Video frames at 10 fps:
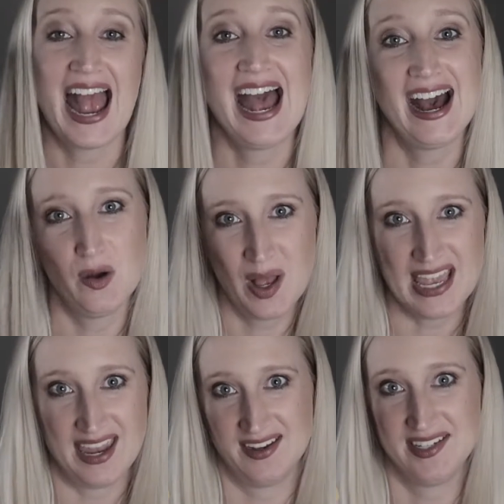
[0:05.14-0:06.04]
how I
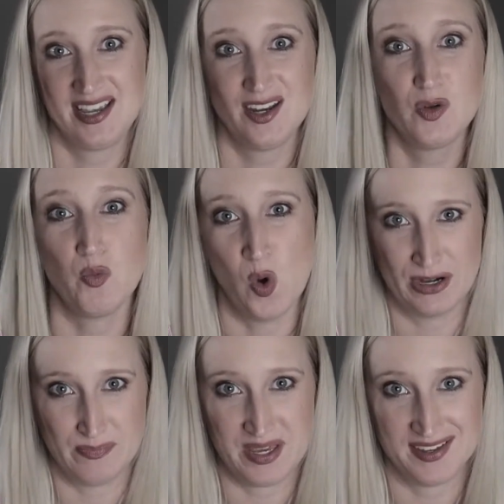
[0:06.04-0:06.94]
annotated War
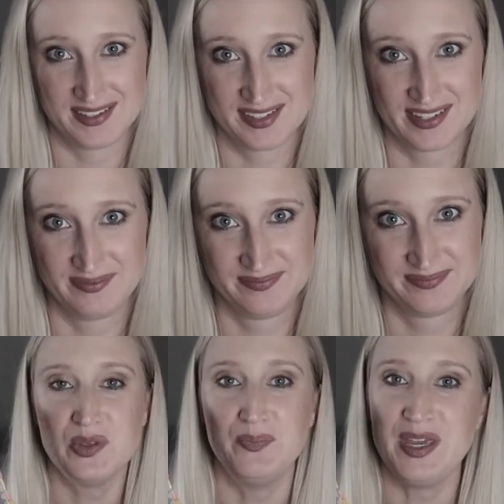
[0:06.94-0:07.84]
and Peace.
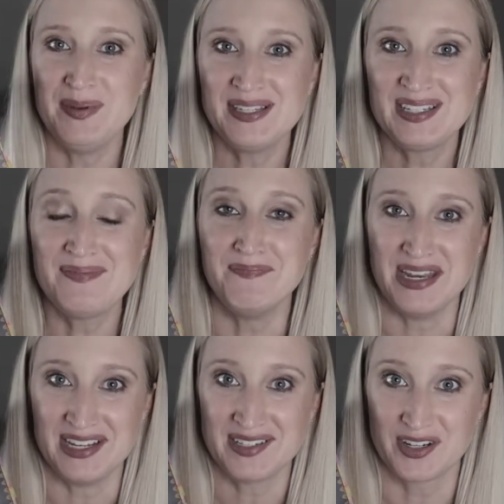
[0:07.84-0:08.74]
The BBC
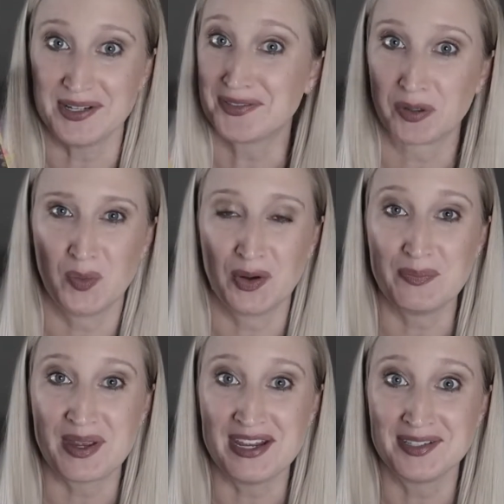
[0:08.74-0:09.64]
miniseries for War
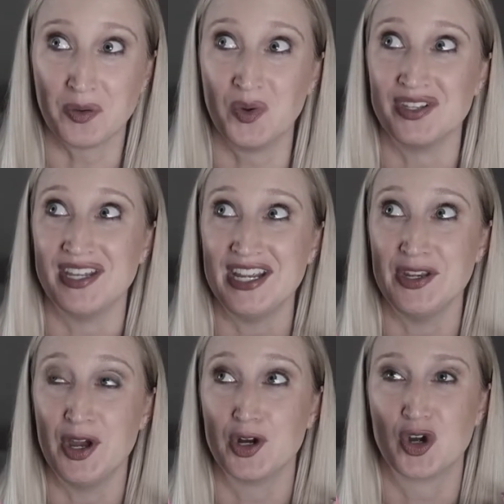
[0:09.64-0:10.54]
and Peace was
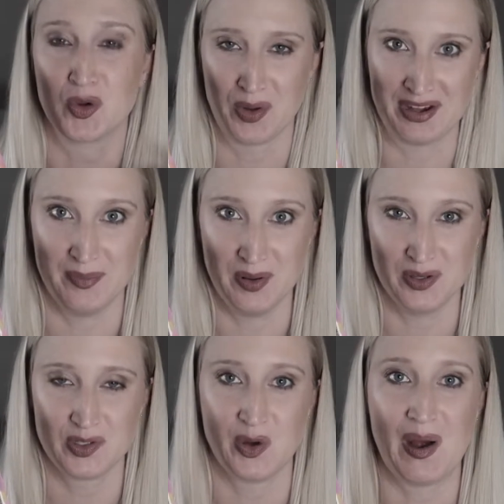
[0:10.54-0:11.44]

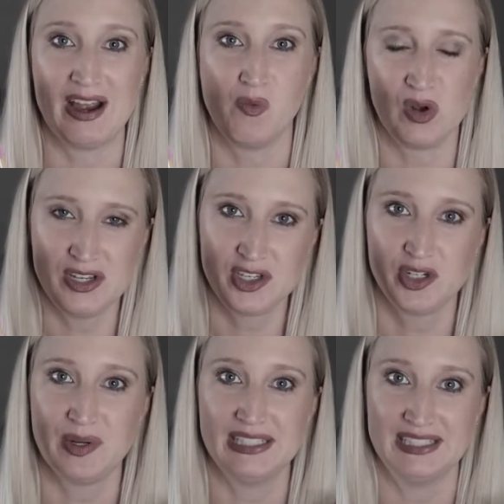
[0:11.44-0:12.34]
incredible, so I want
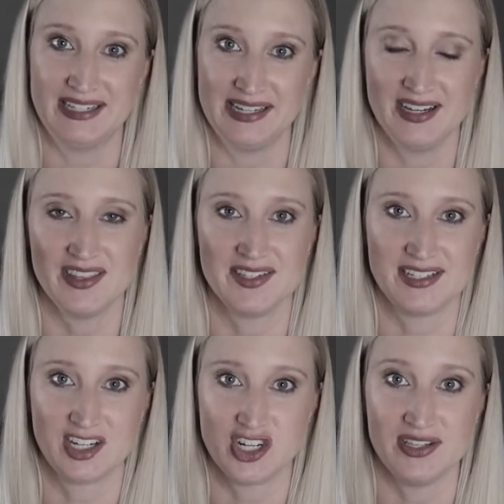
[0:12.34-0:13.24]
to align the
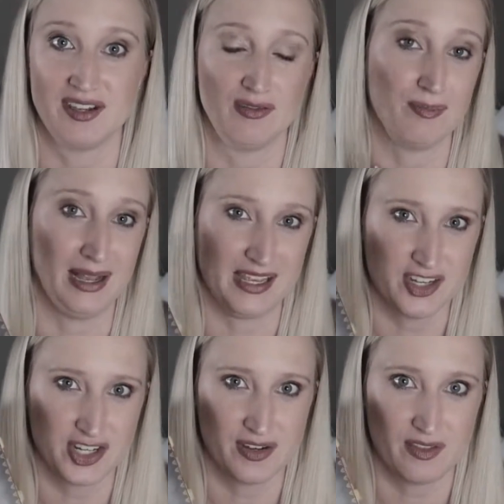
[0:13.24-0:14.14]
sections of my
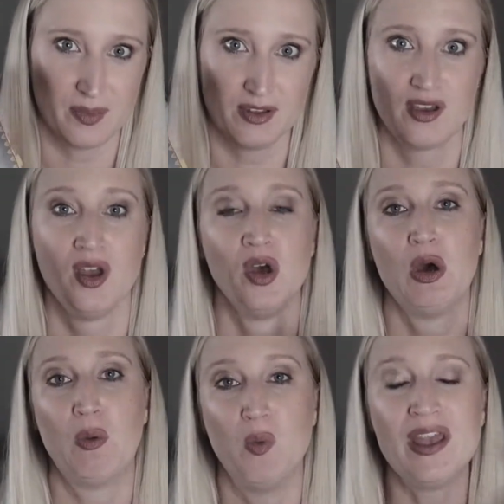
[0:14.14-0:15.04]
edition of the book
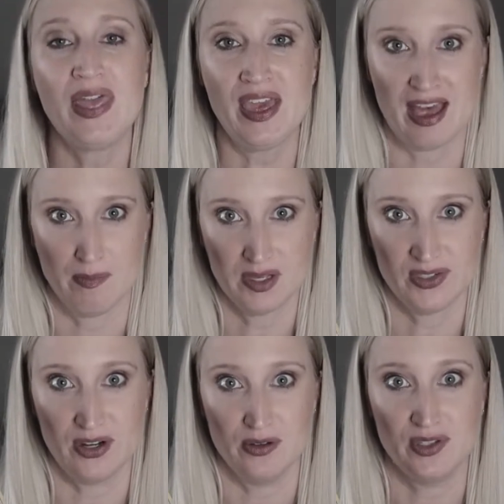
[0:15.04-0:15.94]
with the
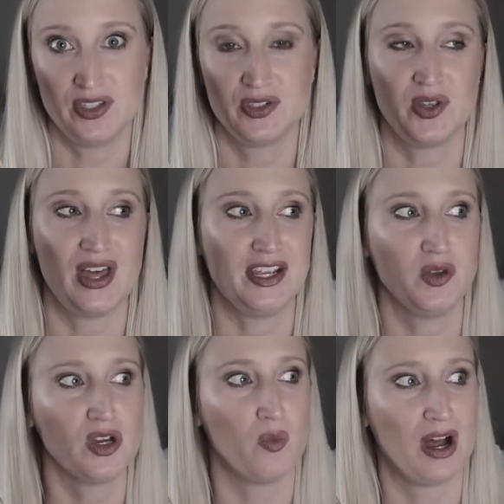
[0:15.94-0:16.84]
episodes so that
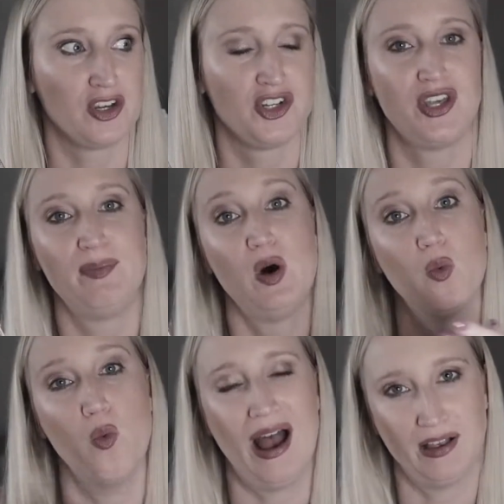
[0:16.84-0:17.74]
you can watch them
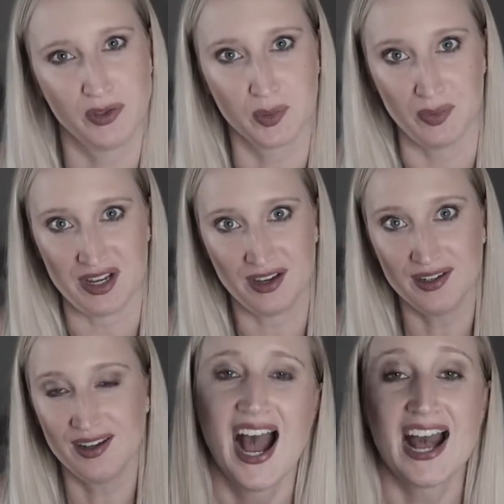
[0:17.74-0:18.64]
while you're
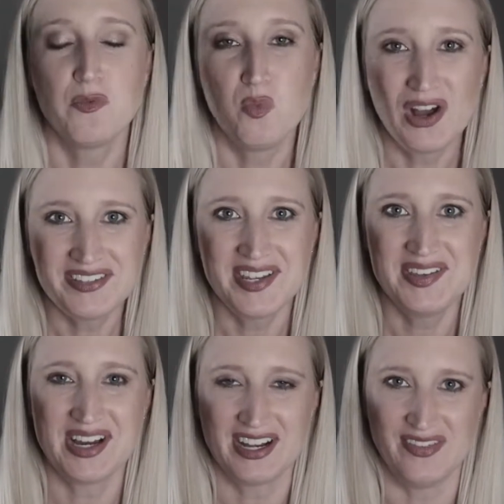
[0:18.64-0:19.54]
reading. I want to
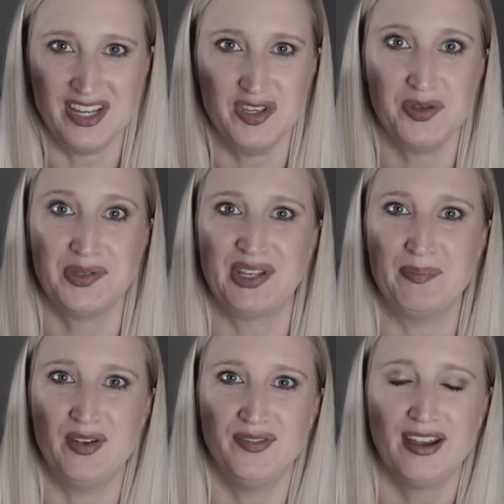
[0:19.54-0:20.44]
dive into
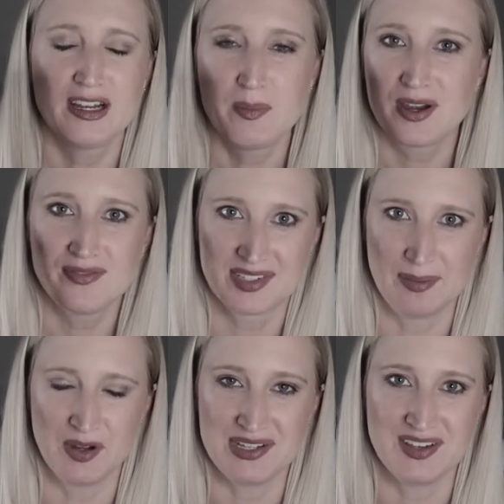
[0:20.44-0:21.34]
some very brief
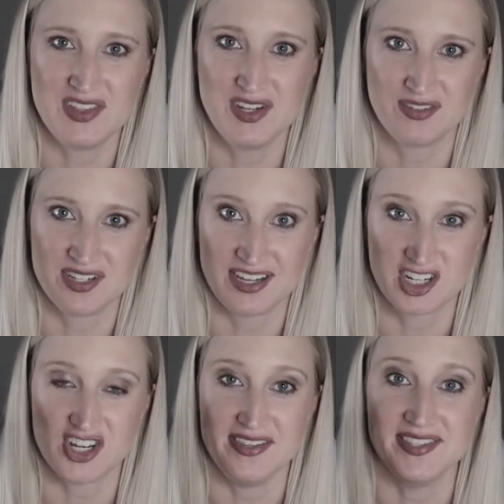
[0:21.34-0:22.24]
summaries of the different
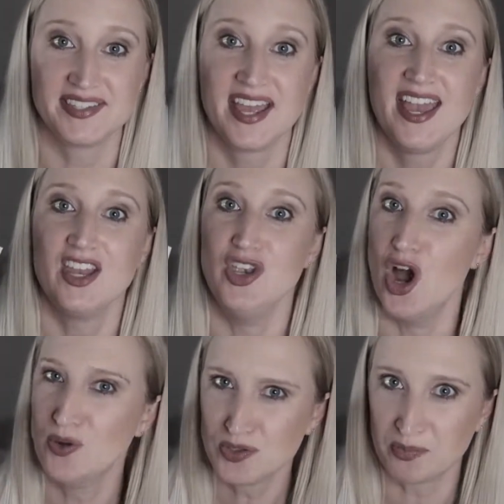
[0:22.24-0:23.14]
sections,
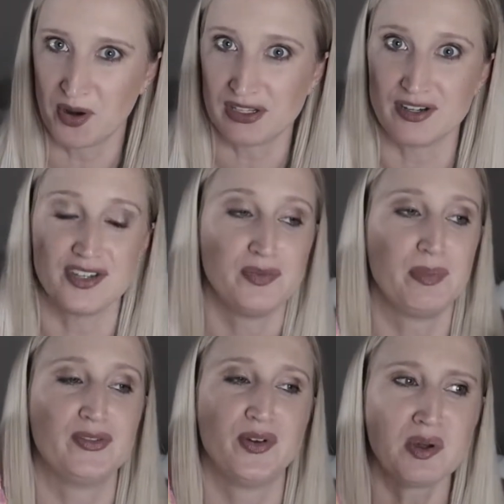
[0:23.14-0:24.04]
no spoilers,
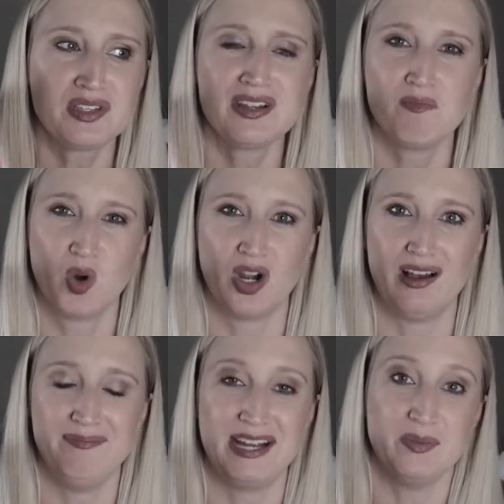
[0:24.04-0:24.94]
but focusing more
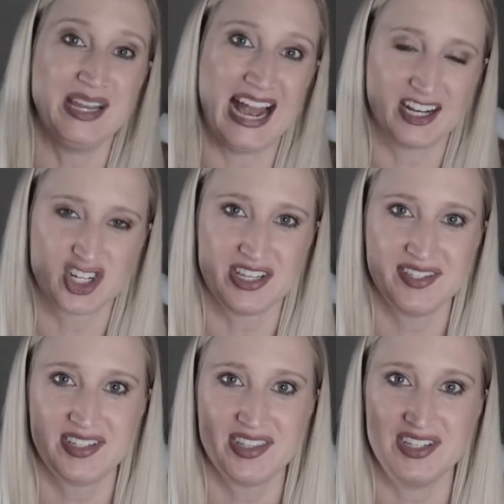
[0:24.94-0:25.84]
on my
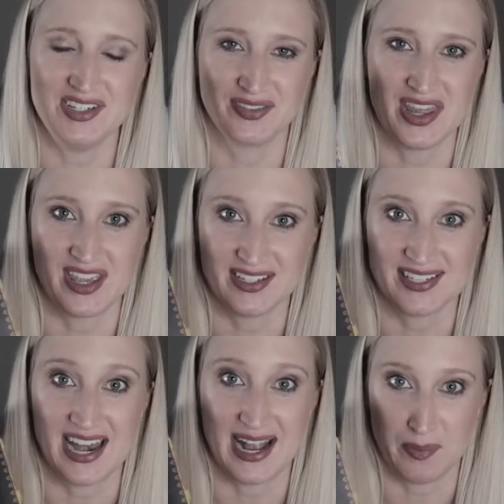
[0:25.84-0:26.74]
reactions to the different things
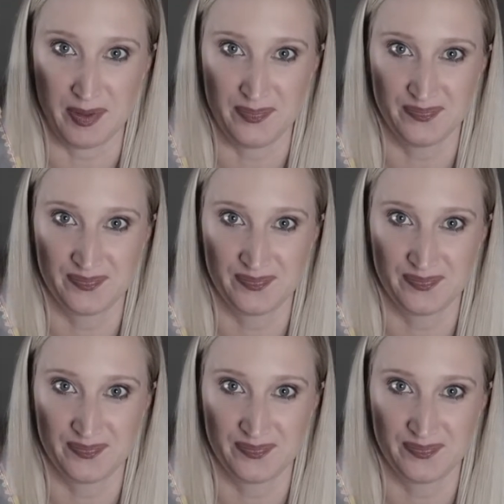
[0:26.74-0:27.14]
that happen.